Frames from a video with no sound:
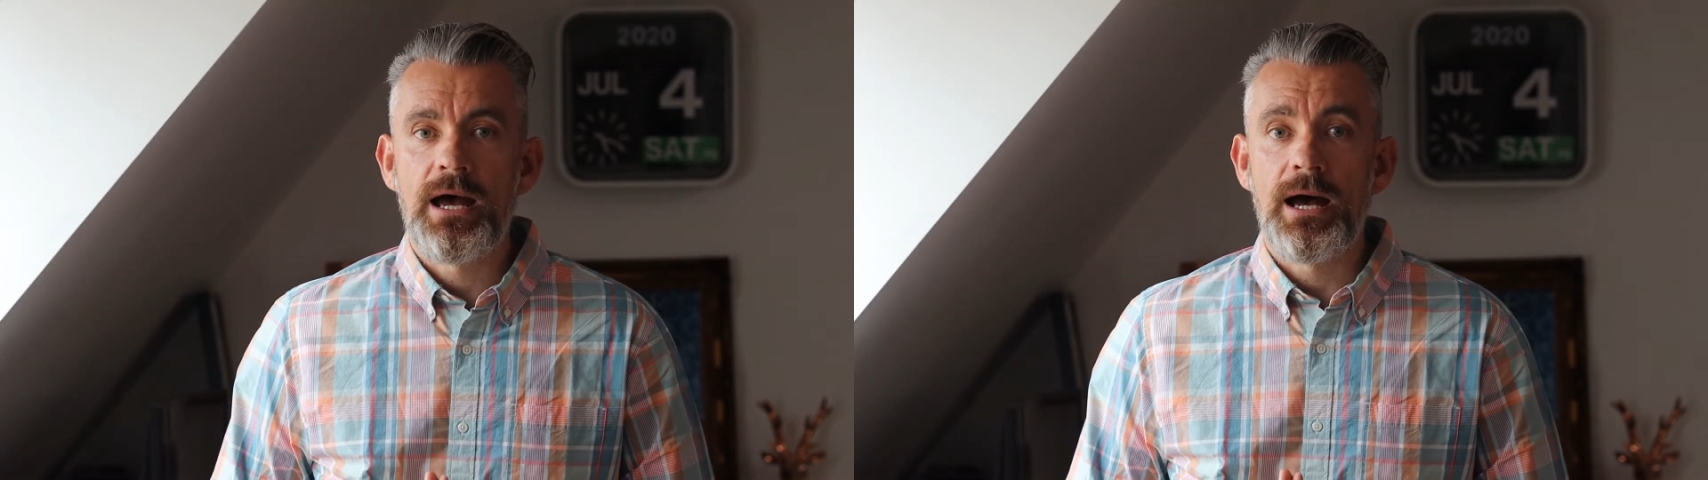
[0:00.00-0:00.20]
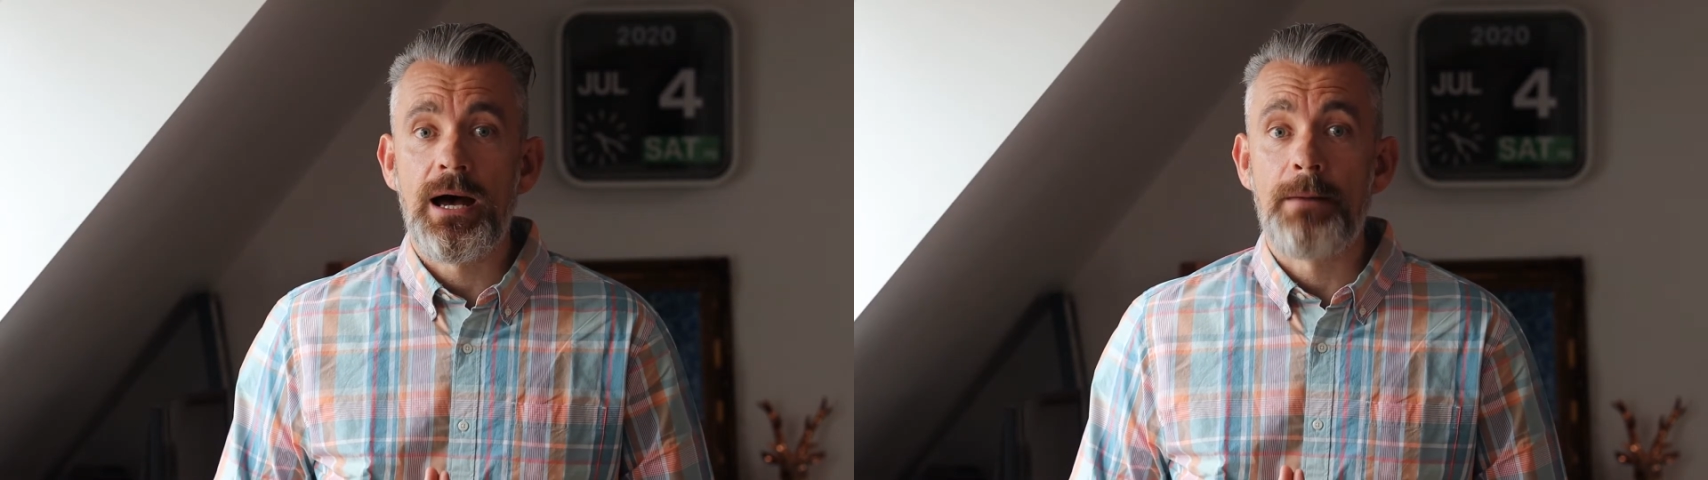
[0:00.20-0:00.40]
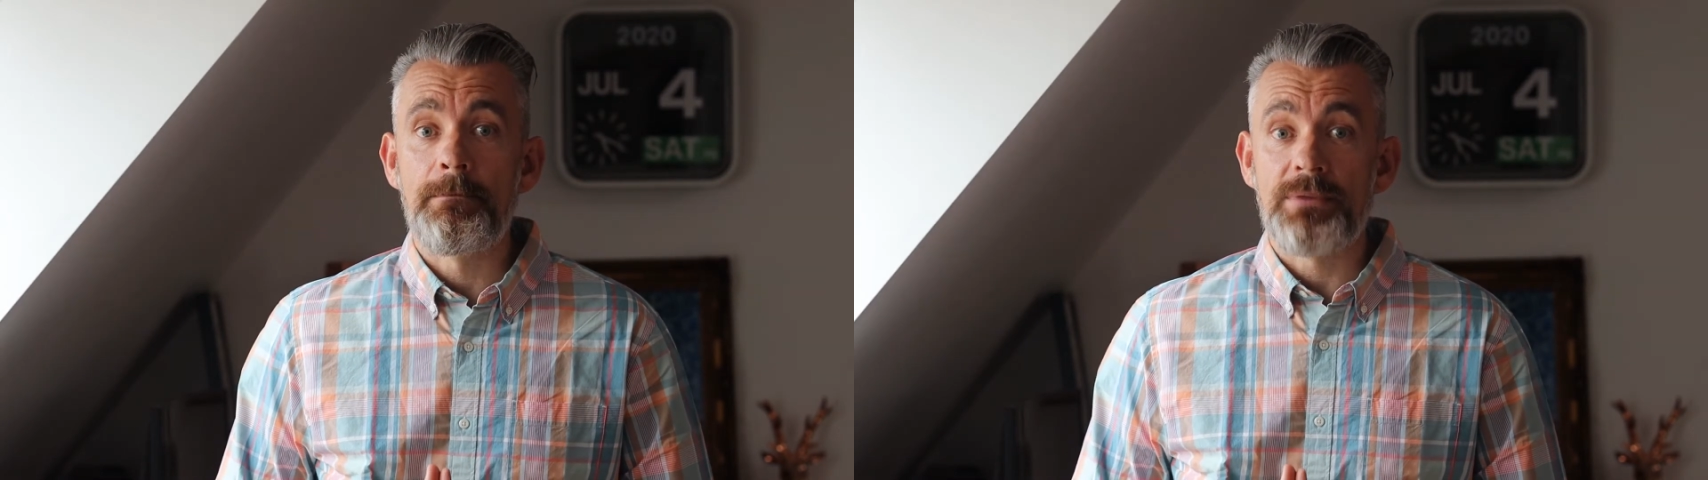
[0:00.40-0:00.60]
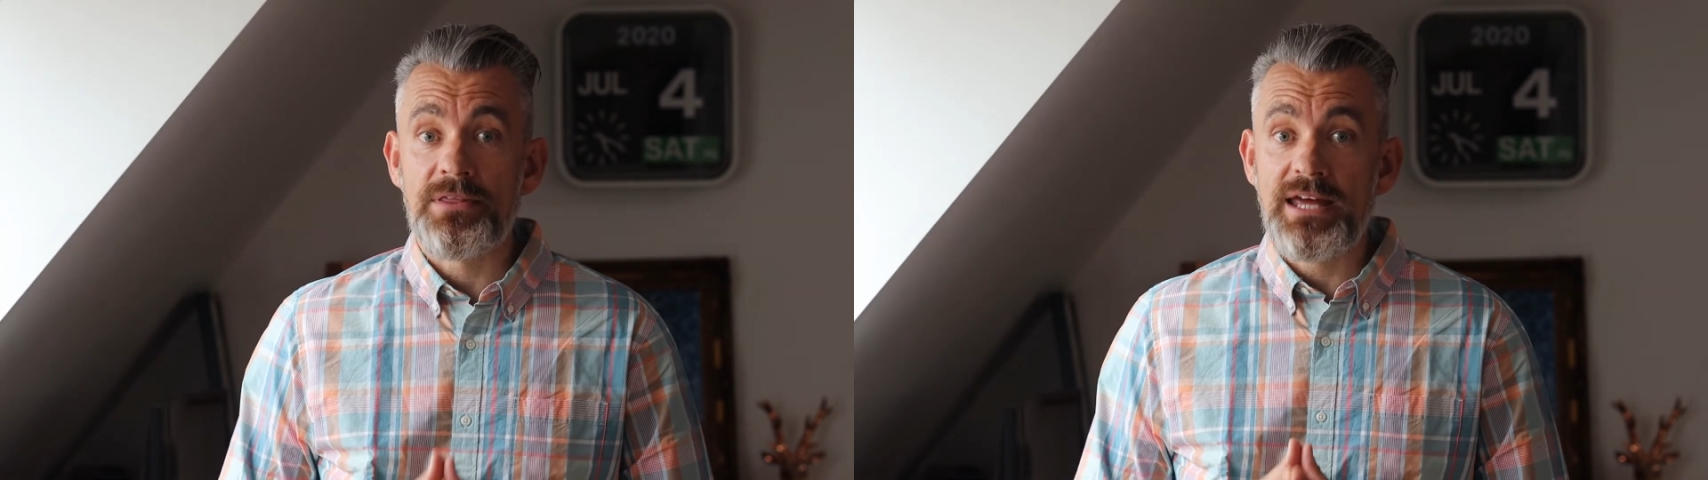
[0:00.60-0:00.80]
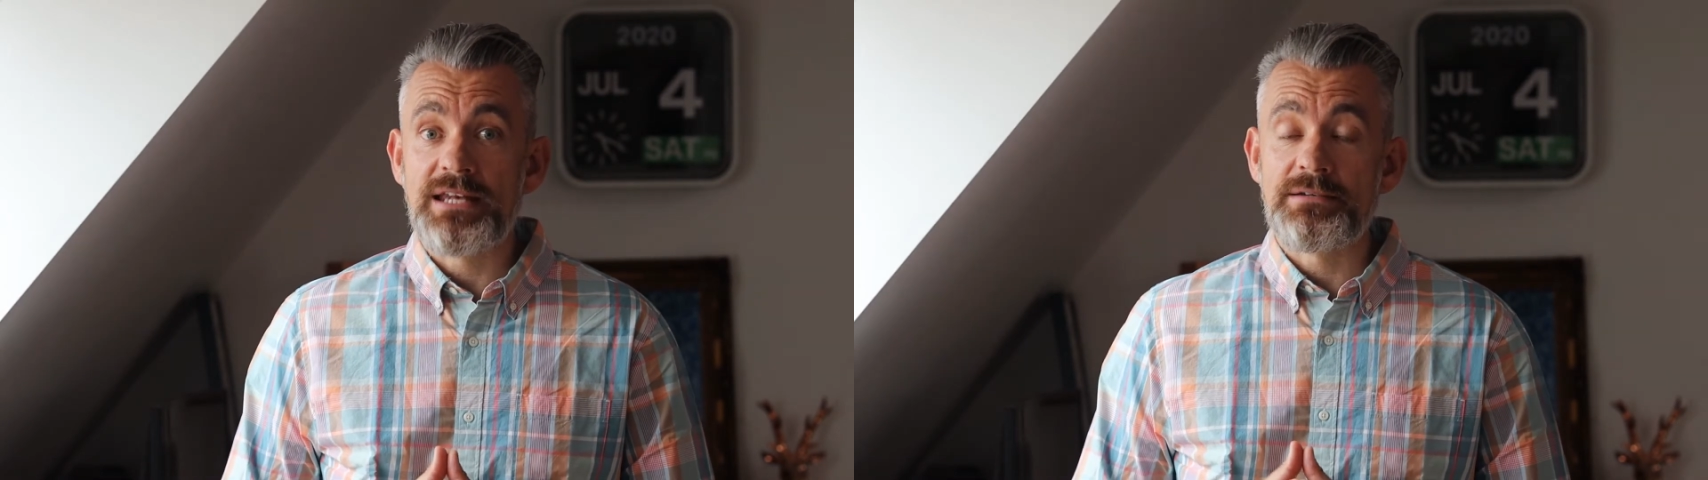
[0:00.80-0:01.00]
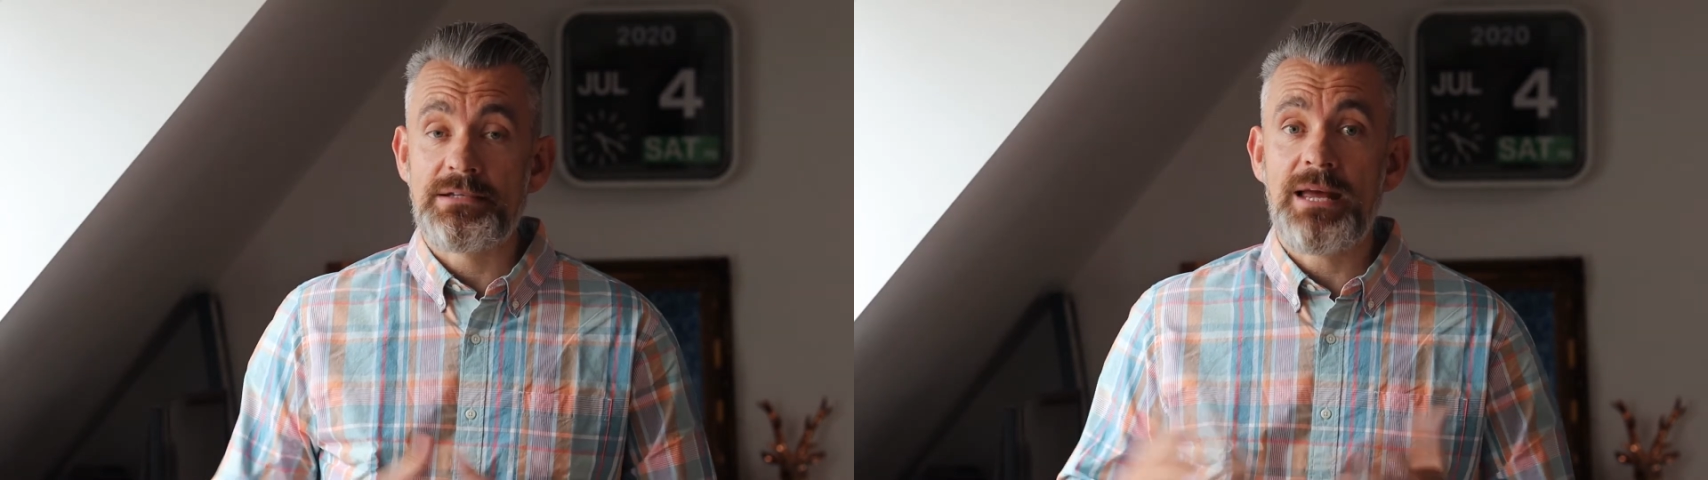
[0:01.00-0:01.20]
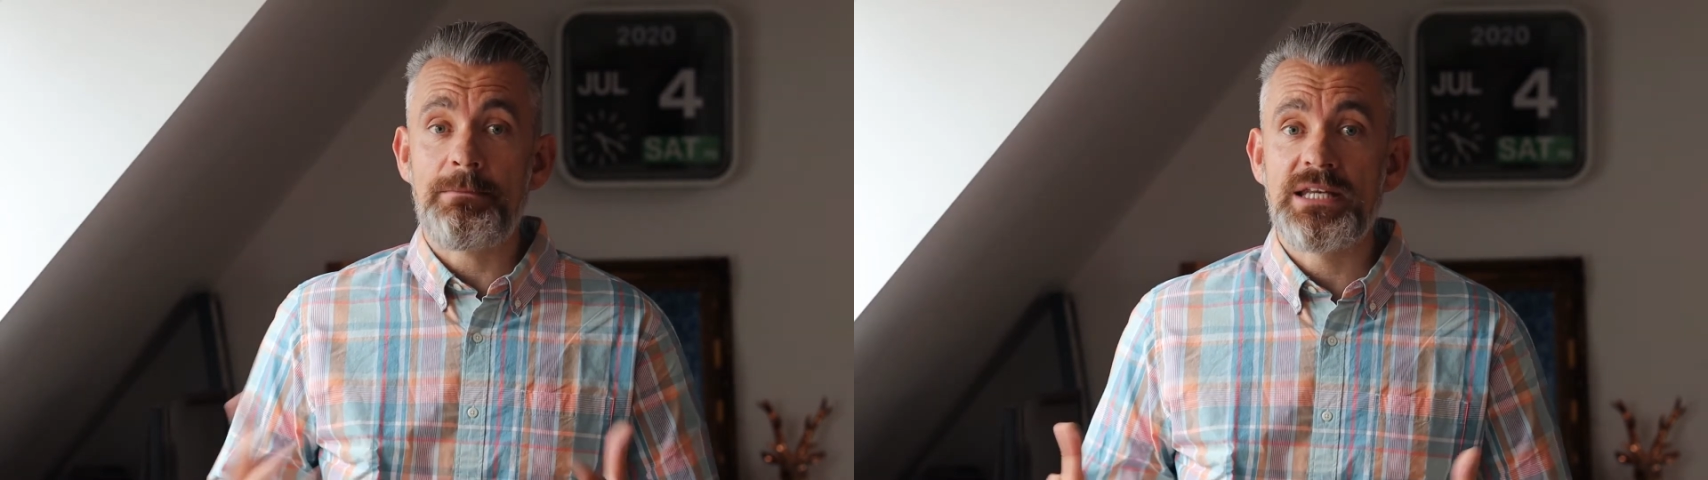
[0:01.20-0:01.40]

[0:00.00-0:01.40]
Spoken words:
But then let